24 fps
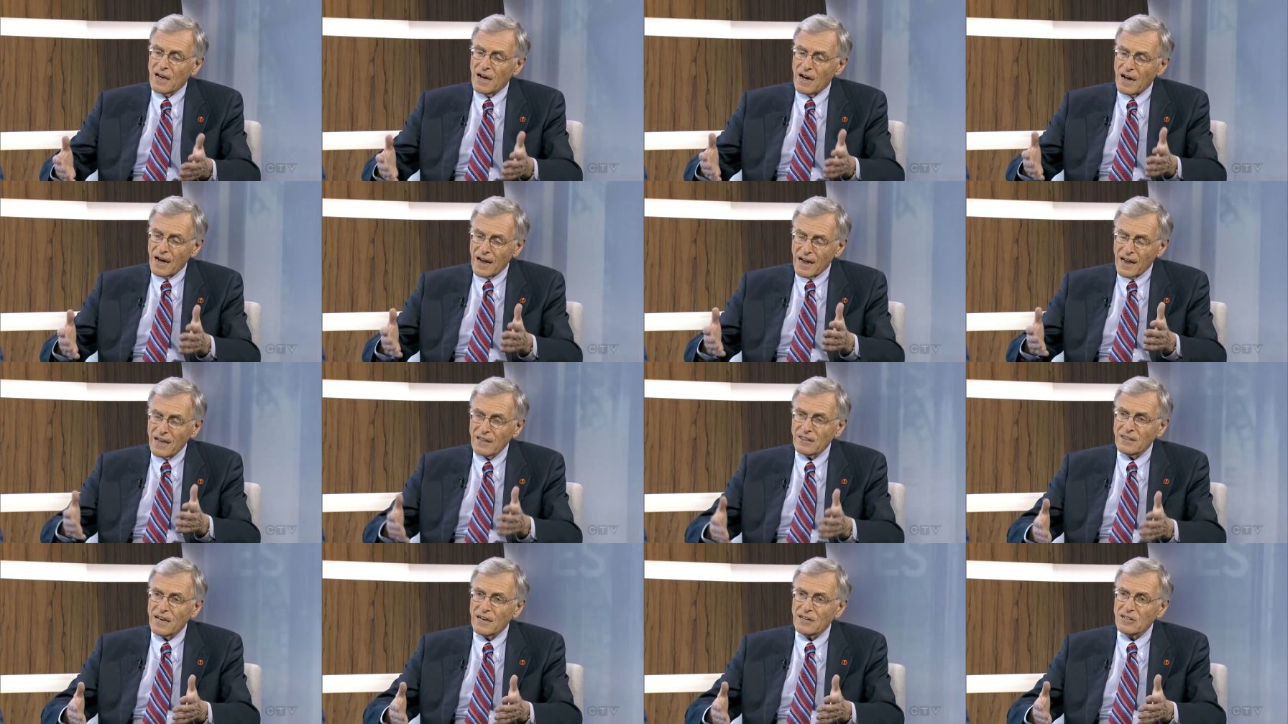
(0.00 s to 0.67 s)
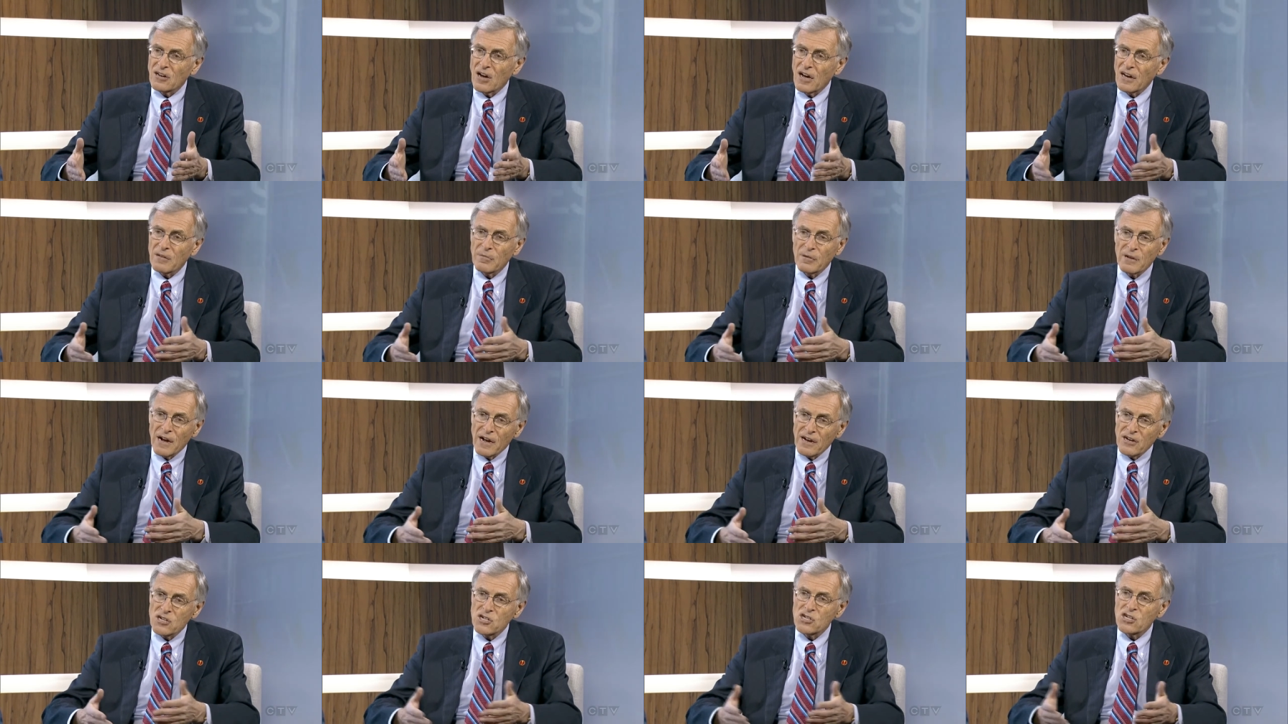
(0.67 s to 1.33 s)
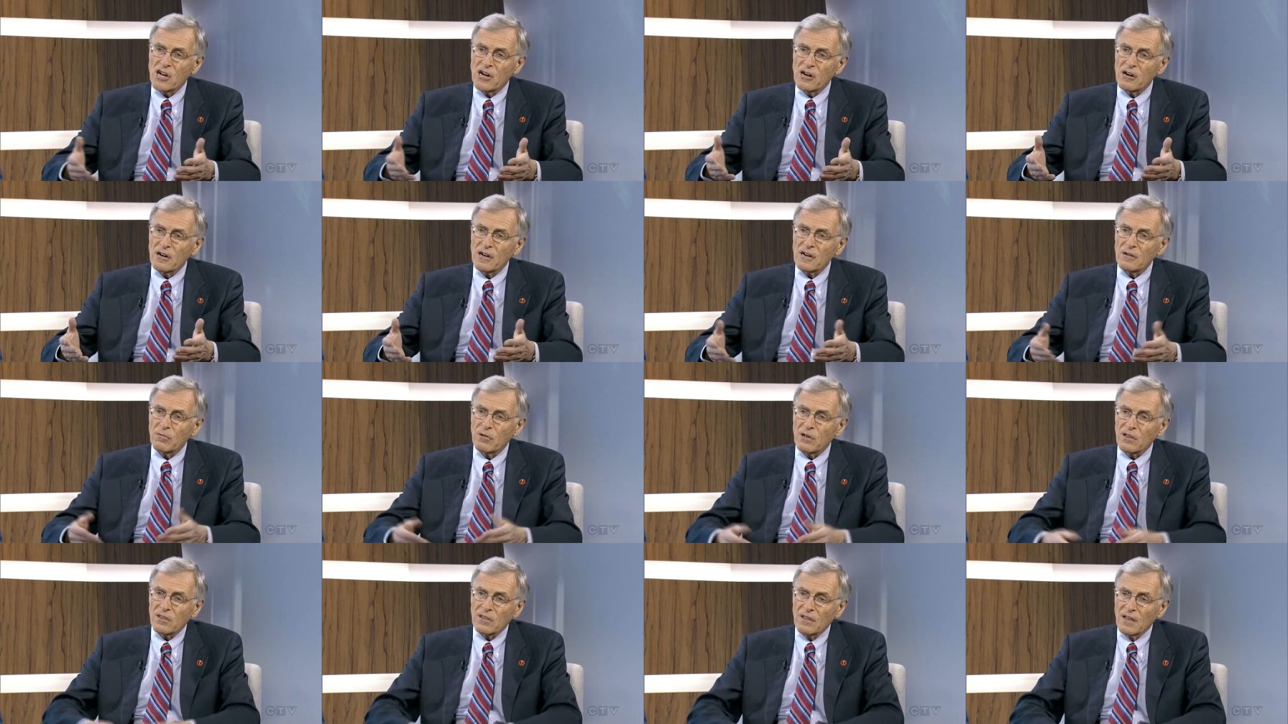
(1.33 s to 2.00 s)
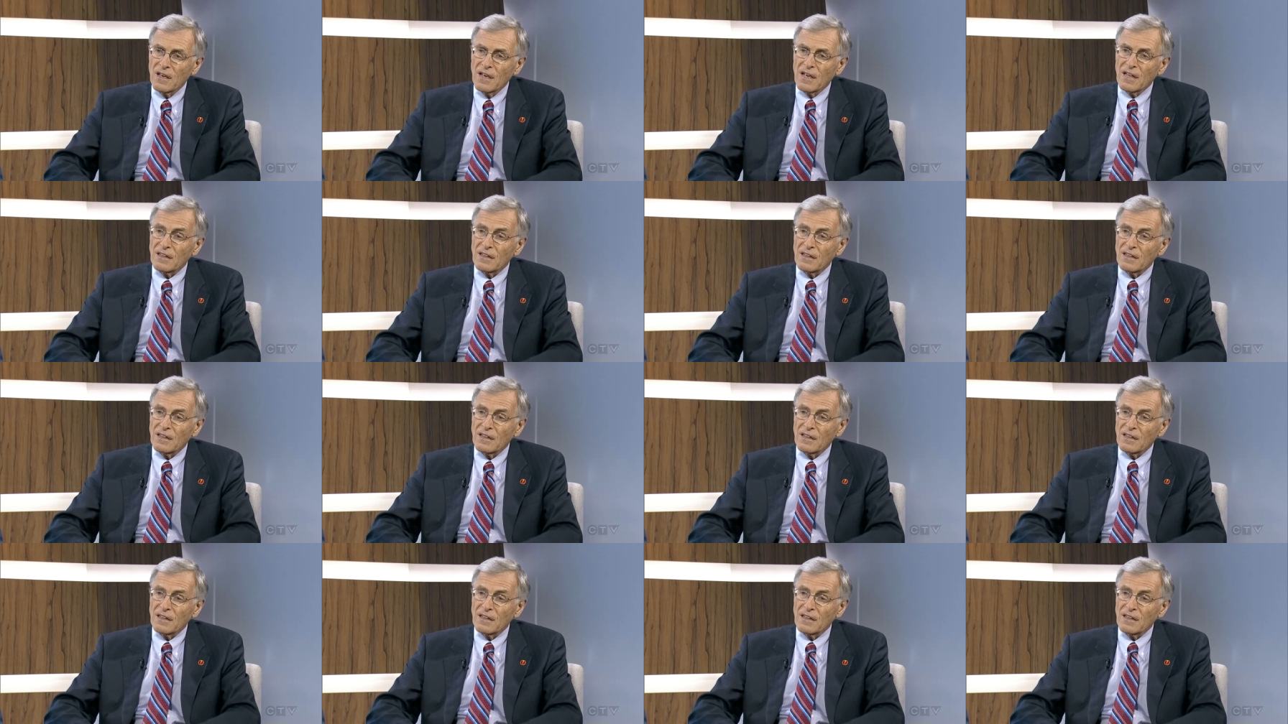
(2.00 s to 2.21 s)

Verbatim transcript: I had that document. I shared it with